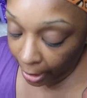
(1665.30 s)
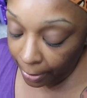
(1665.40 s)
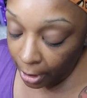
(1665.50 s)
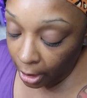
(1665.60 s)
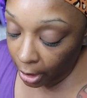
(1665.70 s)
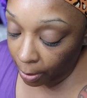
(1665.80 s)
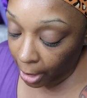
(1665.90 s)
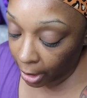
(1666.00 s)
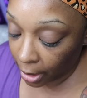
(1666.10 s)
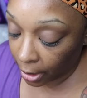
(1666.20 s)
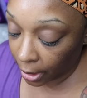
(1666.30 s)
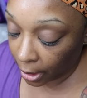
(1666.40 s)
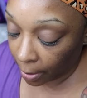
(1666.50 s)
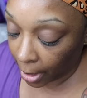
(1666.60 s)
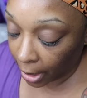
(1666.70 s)
I've been getting my
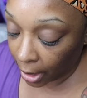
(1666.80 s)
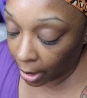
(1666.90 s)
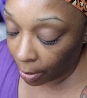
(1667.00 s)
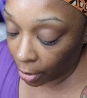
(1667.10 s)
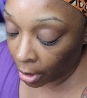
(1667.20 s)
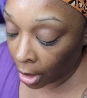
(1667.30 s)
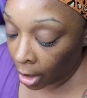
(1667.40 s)
content in my camera